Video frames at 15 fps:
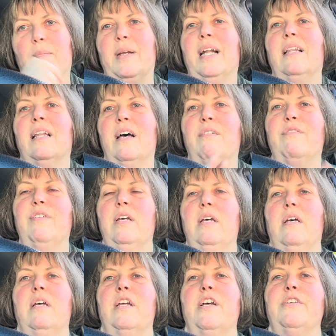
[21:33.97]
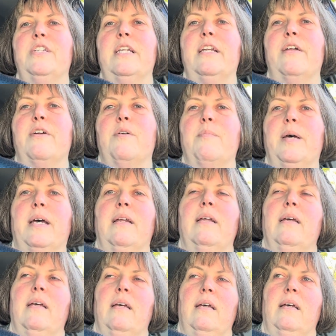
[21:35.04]
I mean, I love Cozy Knitter, but
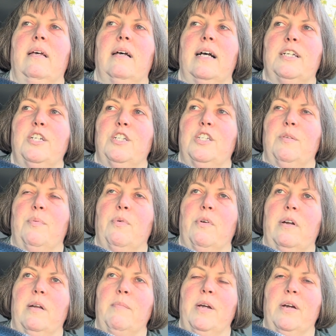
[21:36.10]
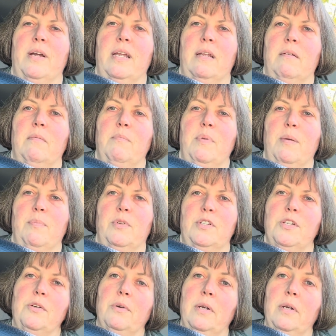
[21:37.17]
I should support American people too.